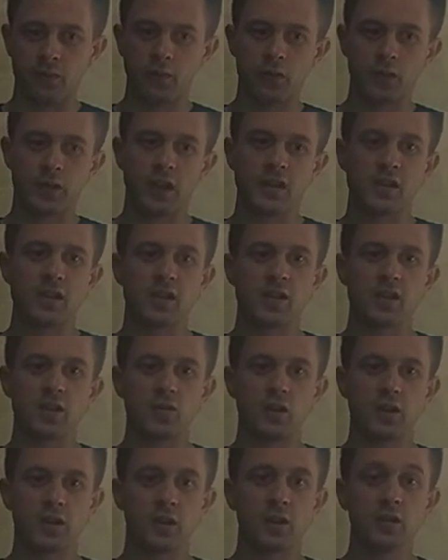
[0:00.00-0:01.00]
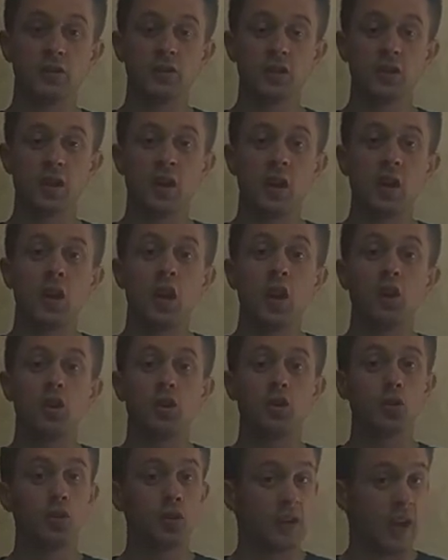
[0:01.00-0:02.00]
necessary skills,
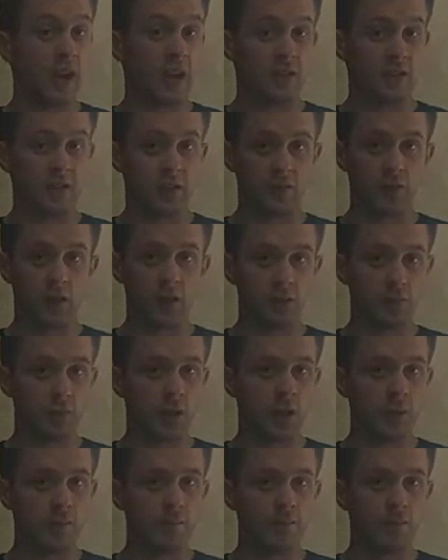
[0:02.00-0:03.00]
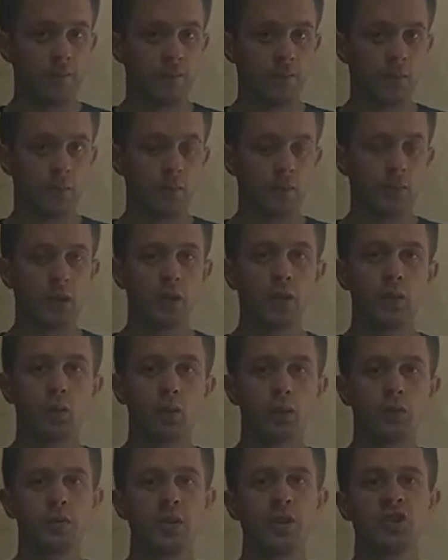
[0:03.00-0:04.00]
you can develop them, but it
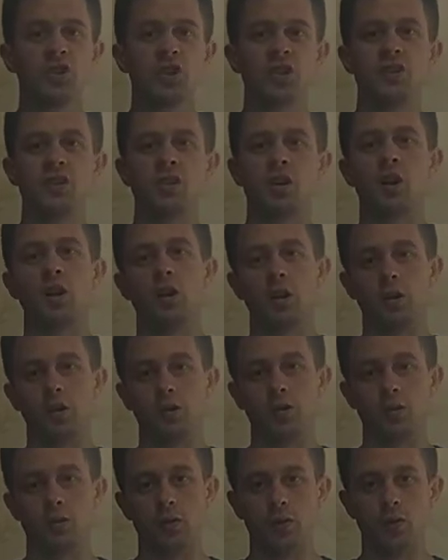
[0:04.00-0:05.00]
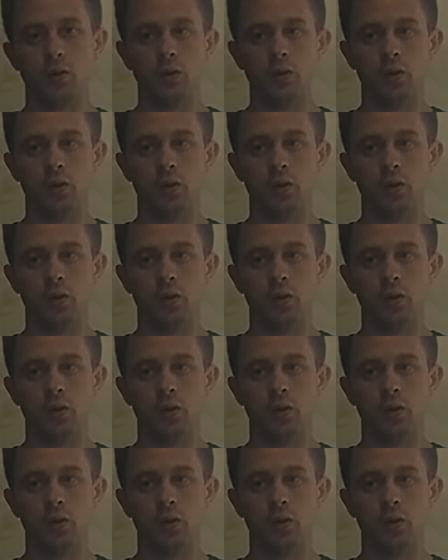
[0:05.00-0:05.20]
will be just harder.